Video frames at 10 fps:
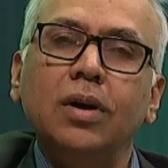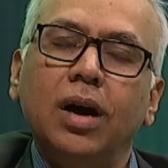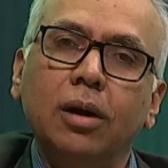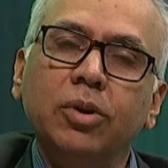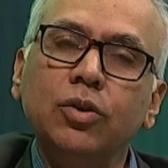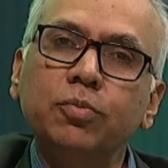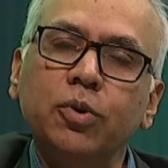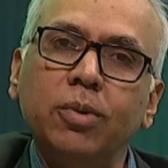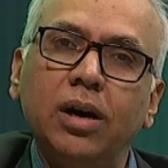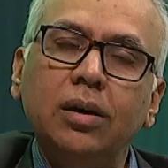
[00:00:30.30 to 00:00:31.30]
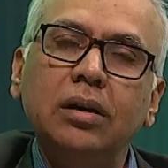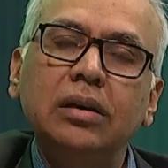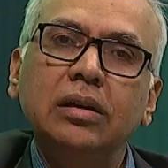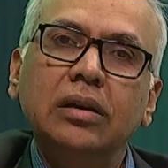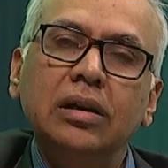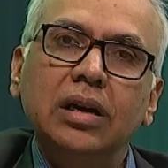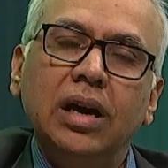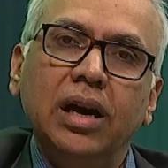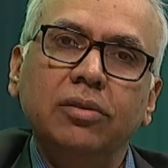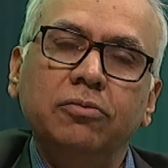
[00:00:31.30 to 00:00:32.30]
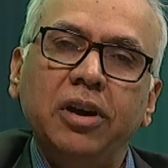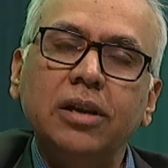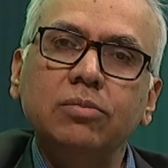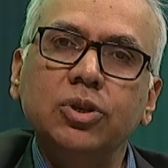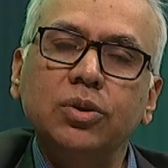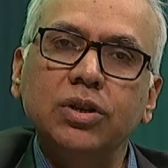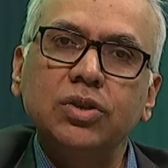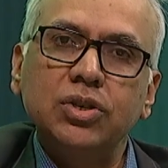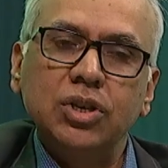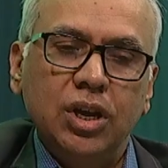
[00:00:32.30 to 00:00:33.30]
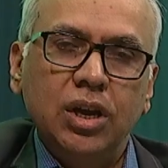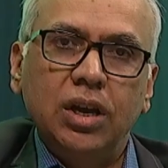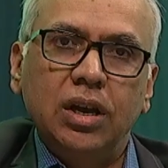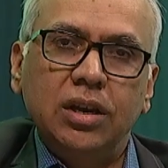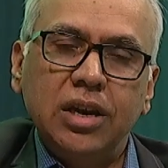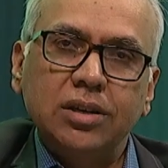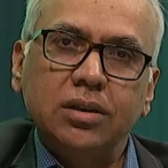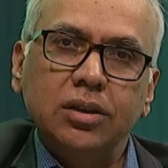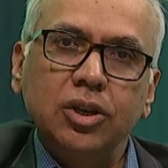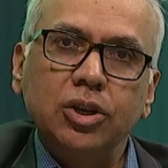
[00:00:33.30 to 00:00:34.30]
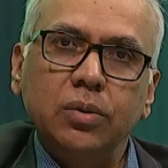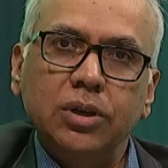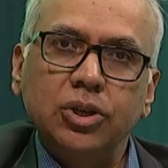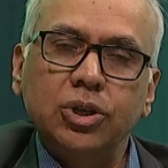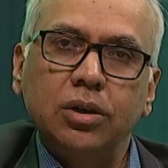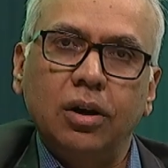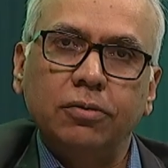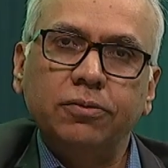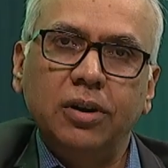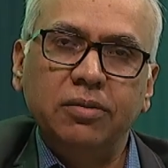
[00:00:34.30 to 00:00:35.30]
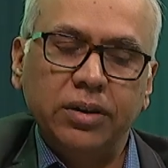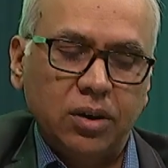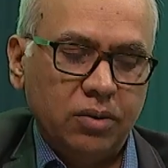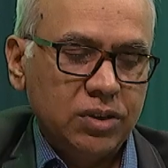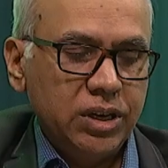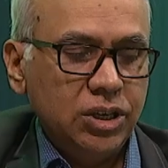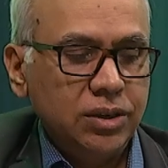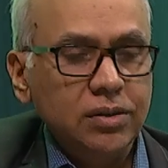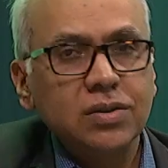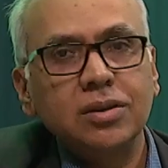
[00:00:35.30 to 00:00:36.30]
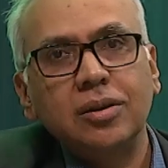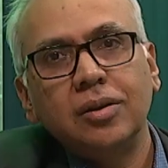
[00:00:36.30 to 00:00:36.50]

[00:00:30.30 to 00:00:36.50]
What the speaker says: I'm Anup Kumar, and welcome to this yet another new edition of Cleveland Conversations.